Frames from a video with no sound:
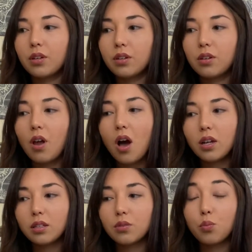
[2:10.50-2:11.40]

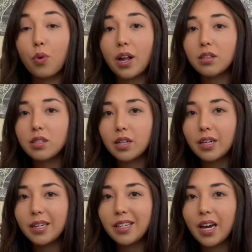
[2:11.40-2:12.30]
not well
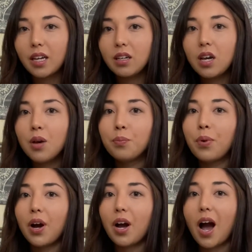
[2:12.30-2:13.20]
studied yet,
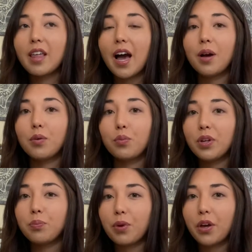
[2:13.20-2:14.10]
but that
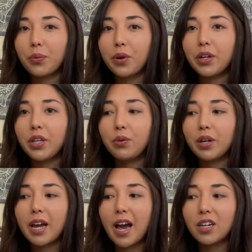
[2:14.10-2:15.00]
with breath work, you
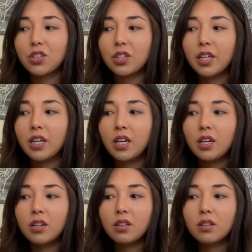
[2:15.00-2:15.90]
can actually
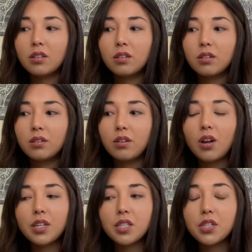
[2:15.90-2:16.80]

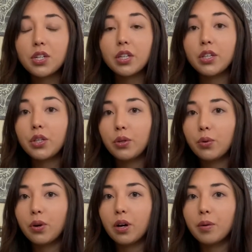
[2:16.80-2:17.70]
not necessarily
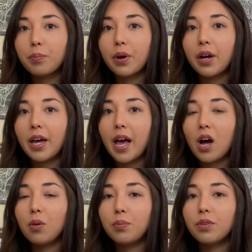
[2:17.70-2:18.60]
cure, but
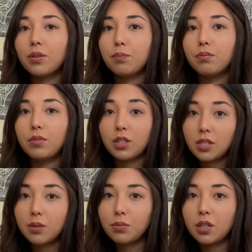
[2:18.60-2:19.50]
help the
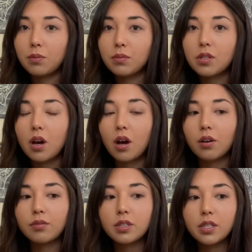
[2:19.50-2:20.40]
symptoms
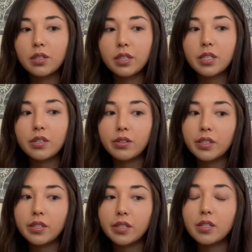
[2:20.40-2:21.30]
of serious
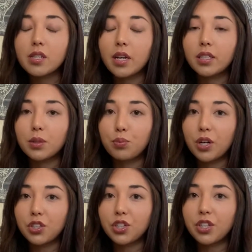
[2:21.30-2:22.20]
illnesses like
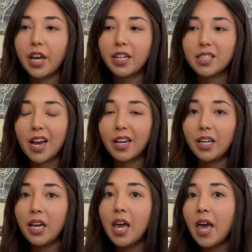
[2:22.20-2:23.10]
depression,
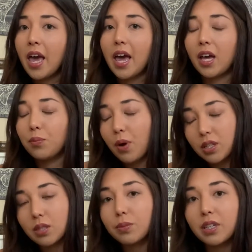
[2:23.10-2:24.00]
anxiety, and
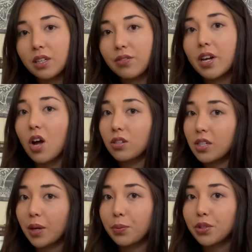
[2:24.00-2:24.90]
possibly even
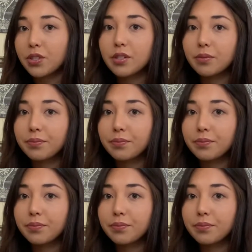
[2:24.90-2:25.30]
Alzheimer's.